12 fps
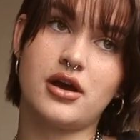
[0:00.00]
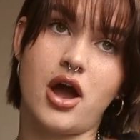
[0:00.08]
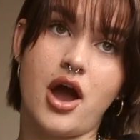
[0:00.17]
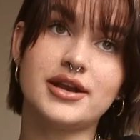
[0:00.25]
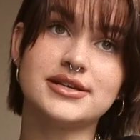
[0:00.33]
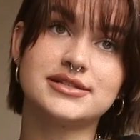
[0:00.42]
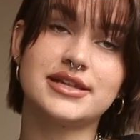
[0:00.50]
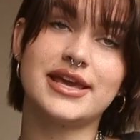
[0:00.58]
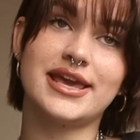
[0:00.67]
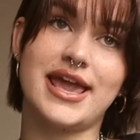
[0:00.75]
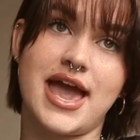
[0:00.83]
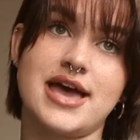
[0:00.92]

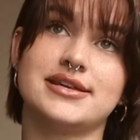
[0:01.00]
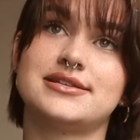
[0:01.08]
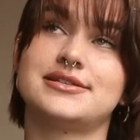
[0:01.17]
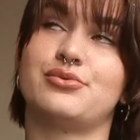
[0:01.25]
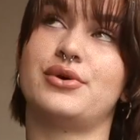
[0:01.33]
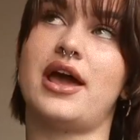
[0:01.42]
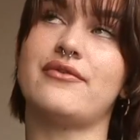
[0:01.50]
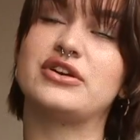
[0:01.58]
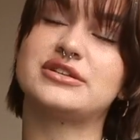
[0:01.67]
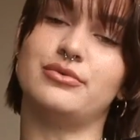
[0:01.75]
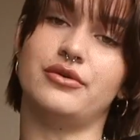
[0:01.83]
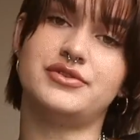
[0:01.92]
Honestly, yes. When I
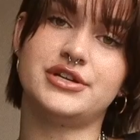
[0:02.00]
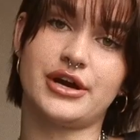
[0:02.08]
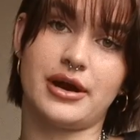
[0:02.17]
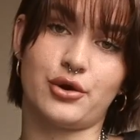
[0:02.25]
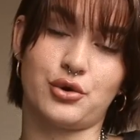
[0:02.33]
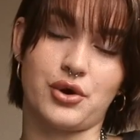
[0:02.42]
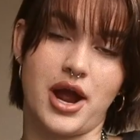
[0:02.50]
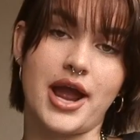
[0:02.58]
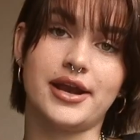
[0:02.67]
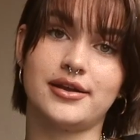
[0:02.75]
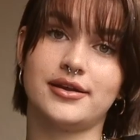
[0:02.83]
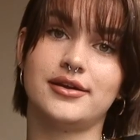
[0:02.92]
first moved here, I
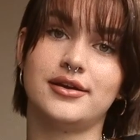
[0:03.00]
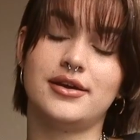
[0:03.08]
cried